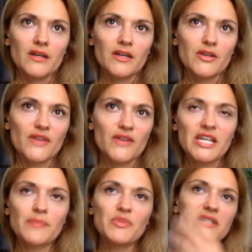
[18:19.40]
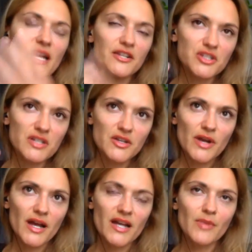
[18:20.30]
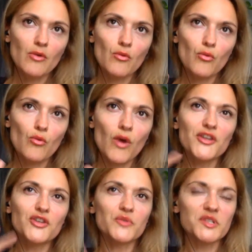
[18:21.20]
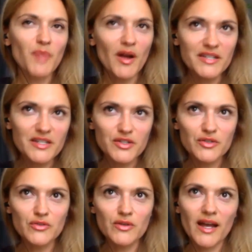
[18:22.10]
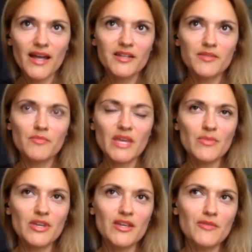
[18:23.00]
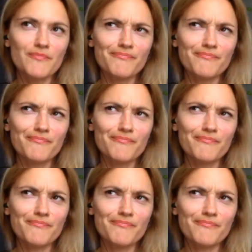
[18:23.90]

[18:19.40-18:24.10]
you have to keep the intention in your head about what you're responding to, and maybe